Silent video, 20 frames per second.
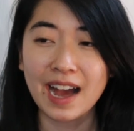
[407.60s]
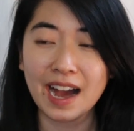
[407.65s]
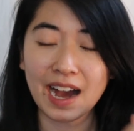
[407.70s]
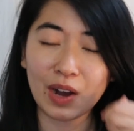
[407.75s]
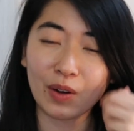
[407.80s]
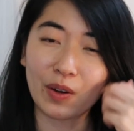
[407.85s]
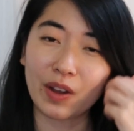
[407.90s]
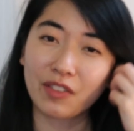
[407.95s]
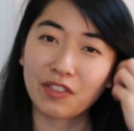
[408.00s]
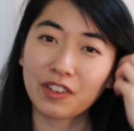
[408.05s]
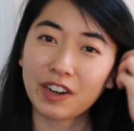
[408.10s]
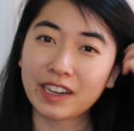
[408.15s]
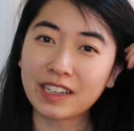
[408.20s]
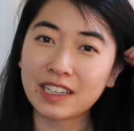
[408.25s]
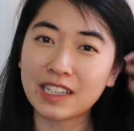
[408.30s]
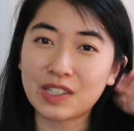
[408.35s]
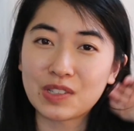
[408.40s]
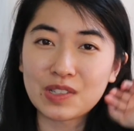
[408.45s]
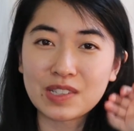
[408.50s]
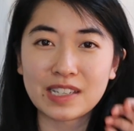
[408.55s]
However, I
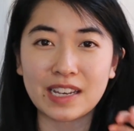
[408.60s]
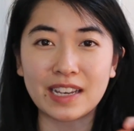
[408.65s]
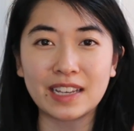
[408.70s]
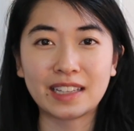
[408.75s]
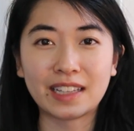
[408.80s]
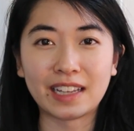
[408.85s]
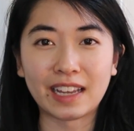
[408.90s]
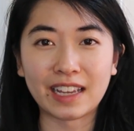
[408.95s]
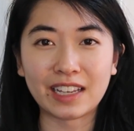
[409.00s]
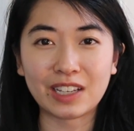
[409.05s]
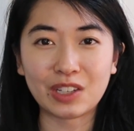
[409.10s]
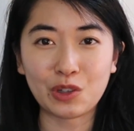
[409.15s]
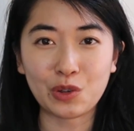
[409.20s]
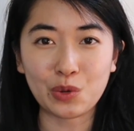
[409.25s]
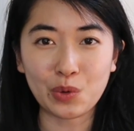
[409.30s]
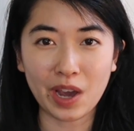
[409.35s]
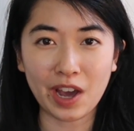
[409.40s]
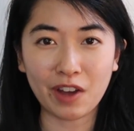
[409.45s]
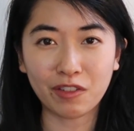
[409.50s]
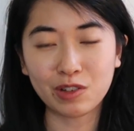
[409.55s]
need to say that
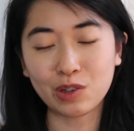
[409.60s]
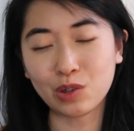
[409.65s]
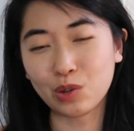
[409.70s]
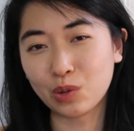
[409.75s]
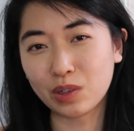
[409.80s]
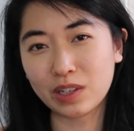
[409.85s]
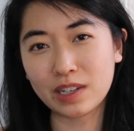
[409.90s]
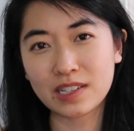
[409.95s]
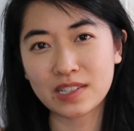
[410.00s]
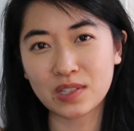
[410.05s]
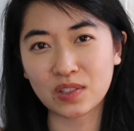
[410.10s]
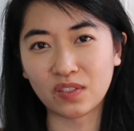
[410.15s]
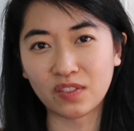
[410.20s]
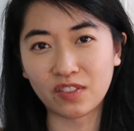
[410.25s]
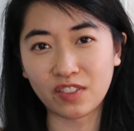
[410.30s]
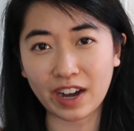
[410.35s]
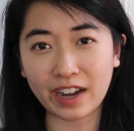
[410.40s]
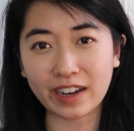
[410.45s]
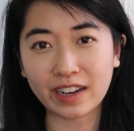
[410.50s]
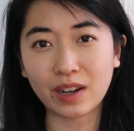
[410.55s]
you have to do this
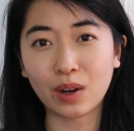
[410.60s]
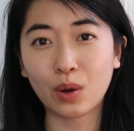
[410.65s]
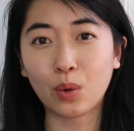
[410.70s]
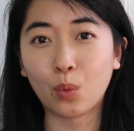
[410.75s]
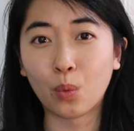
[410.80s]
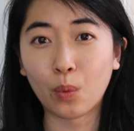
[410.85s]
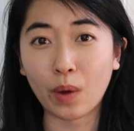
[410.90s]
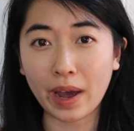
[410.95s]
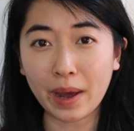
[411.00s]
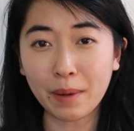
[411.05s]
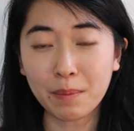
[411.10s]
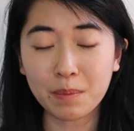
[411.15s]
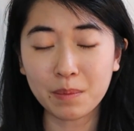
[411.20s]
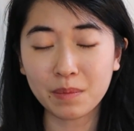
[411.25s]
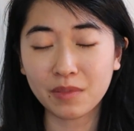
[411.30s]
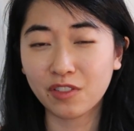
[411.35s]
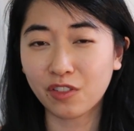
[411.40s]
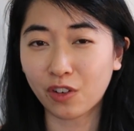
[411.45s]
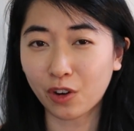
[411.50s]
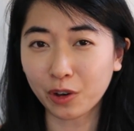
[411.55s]
via web
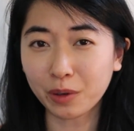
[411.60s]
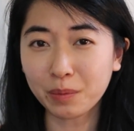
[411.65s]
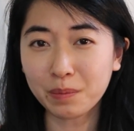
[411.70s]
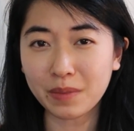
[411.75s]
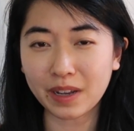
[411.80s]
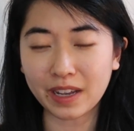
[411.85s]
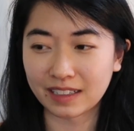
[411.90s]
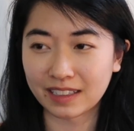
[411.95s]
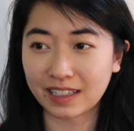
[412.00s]
form.